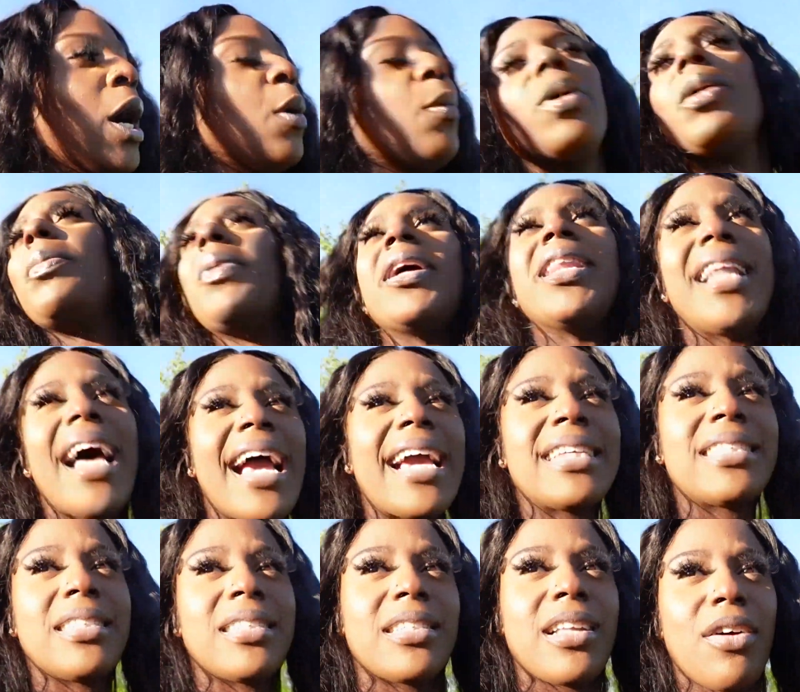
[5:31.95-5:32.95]
We put the
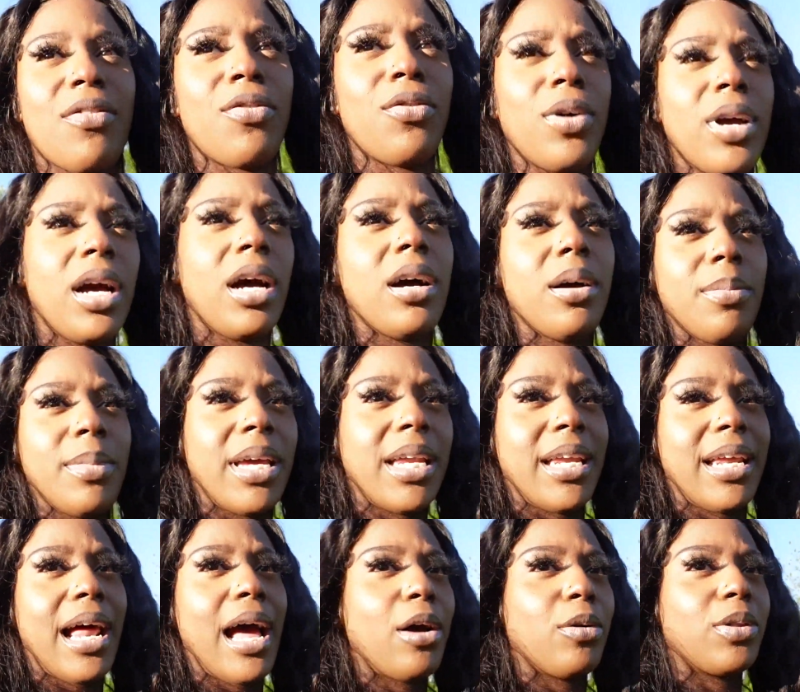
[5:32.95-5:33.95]
ice and stuff in
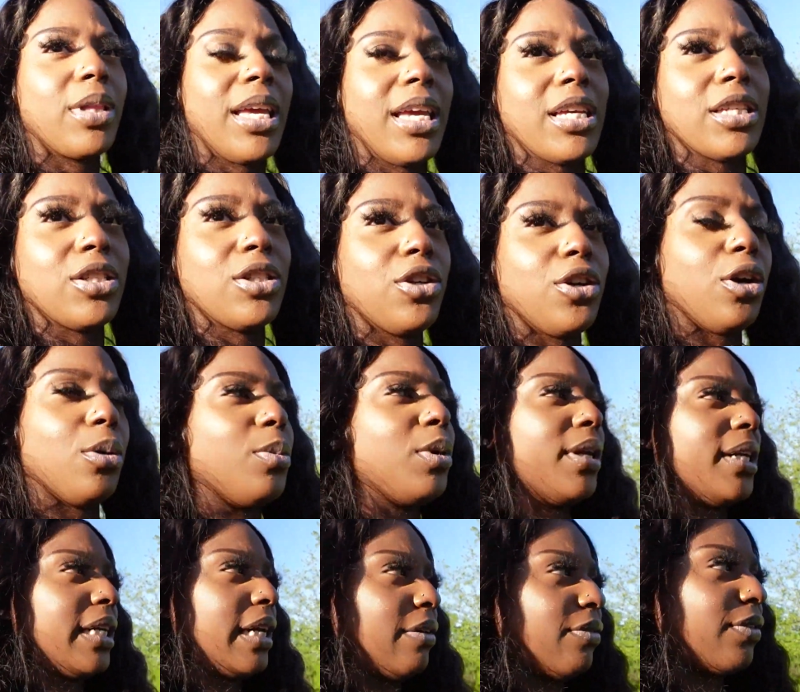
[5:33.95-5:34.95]
it. I don't think it's
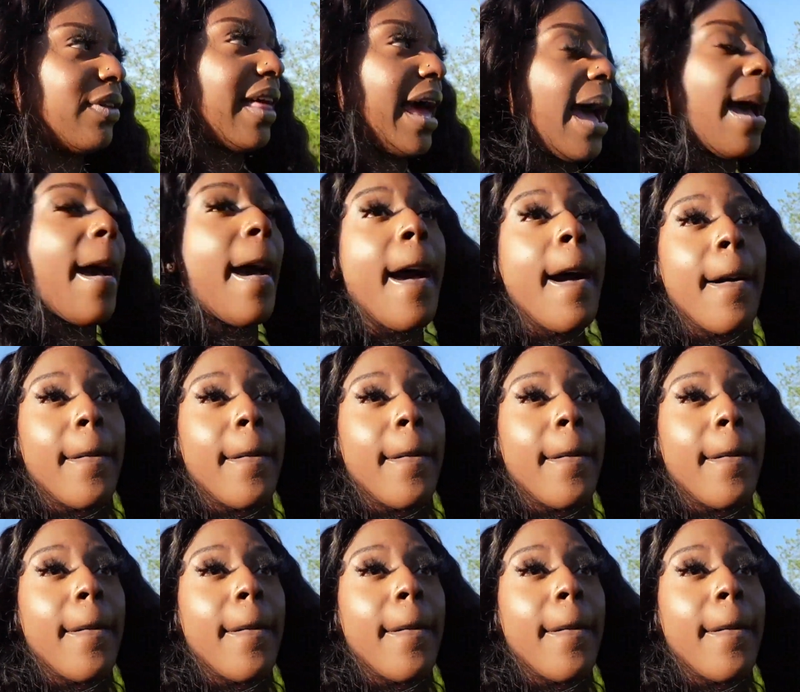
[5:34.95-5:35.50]
durable enough for that.